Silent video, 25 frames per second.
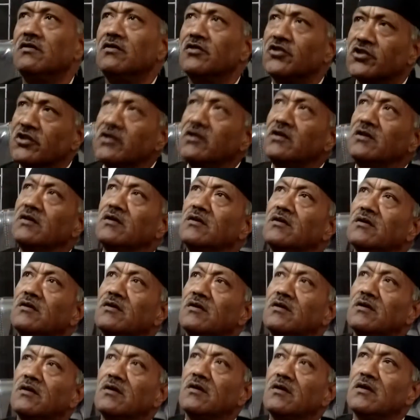See,
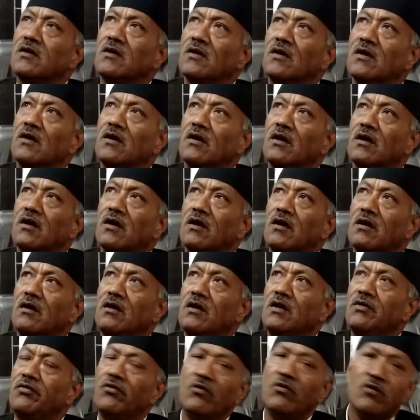
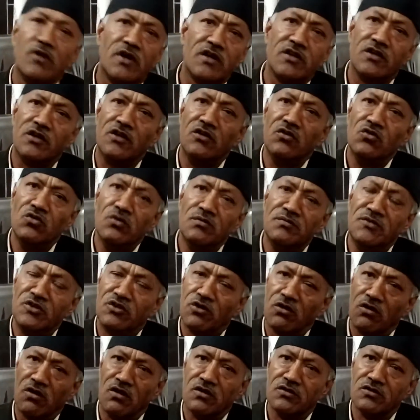if you look at the Hindu
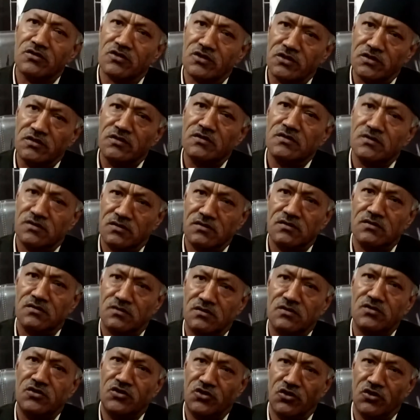mythology,
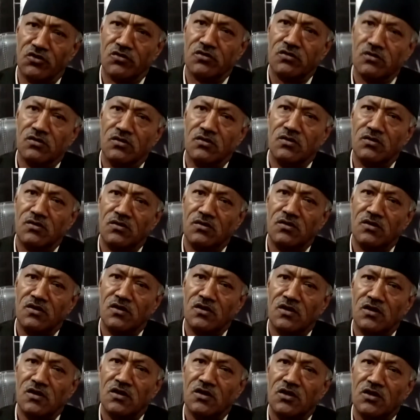you
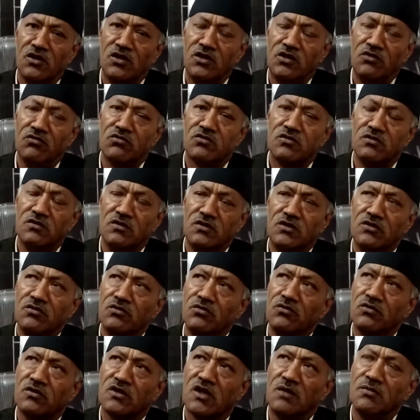know,
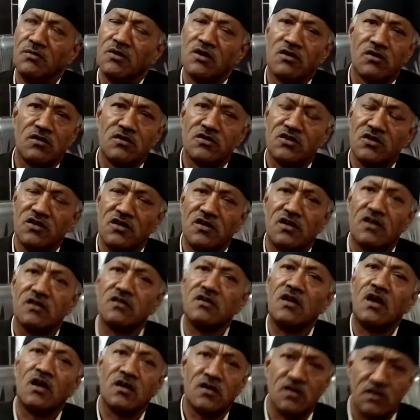you come across
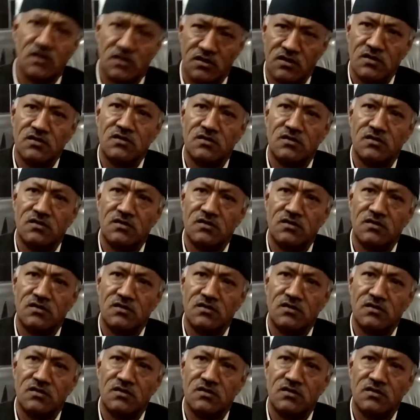Ratnakar,